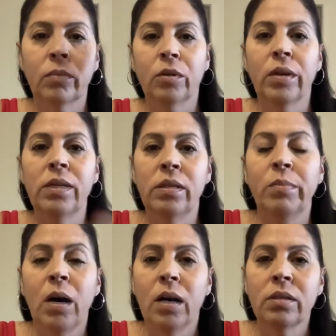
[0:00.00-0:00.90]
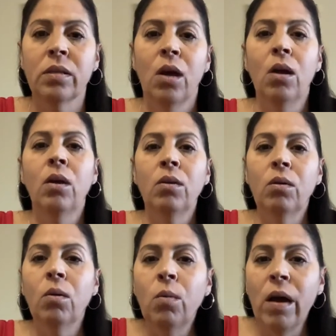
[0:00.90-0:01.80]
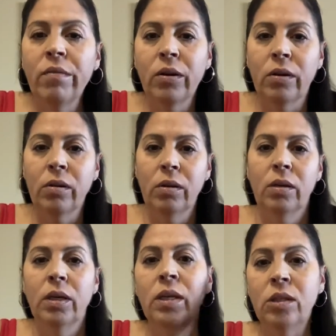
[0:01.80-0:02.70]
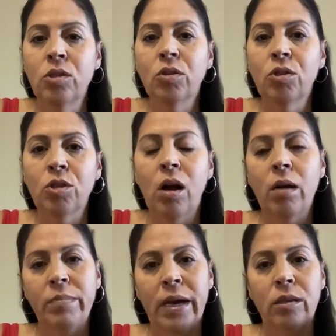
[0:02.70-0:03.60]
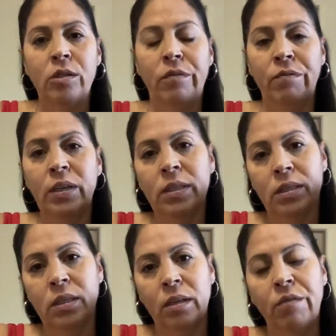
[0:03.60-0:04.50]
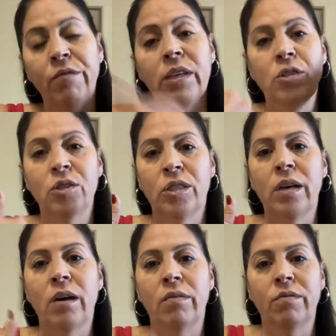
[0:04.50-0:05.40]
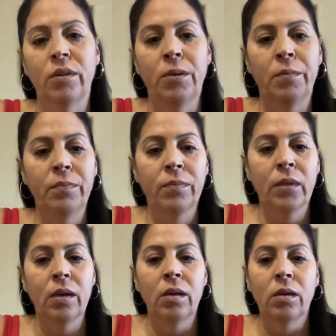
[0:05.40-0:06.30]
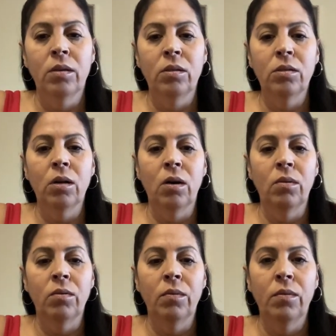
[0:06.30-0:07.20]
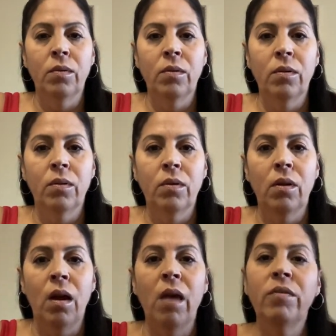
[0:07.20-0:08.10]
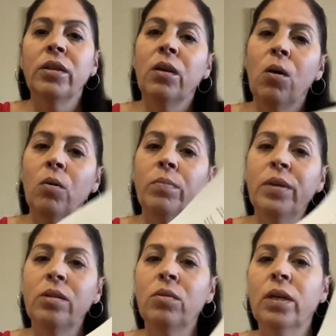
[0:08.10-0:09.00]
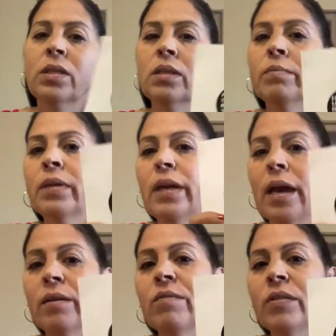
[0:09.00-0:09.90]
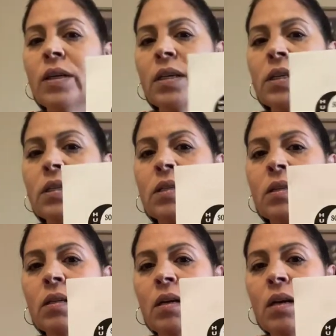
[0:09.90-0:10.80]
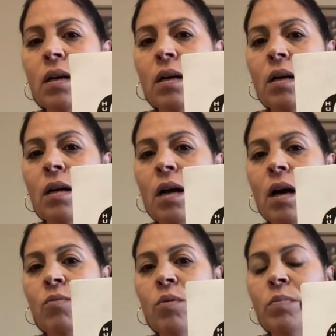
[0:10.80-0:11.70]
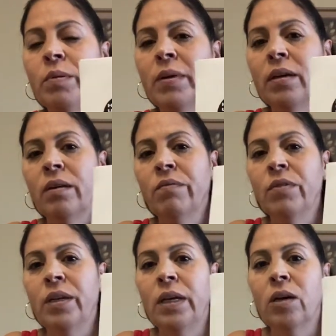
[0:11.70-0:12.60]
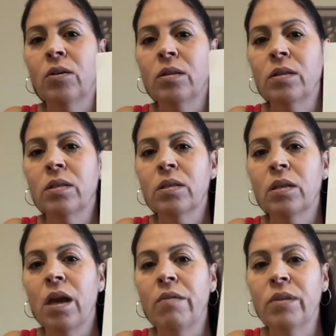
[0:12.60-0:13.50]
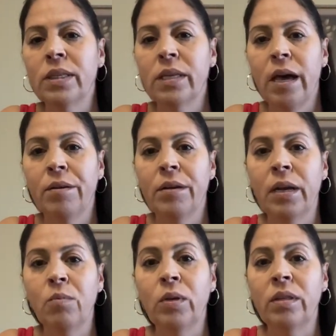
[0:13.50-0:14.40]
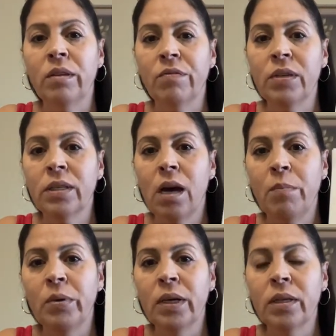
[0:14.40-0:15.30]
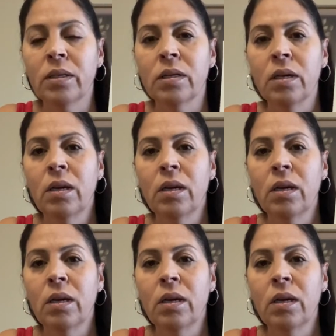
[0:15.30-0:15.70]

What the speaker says: crazy boss, whoever. It's your job now to fix it, fix yourself. So I really hope that you get something out of this. I will be making videos every Saturday with different topics.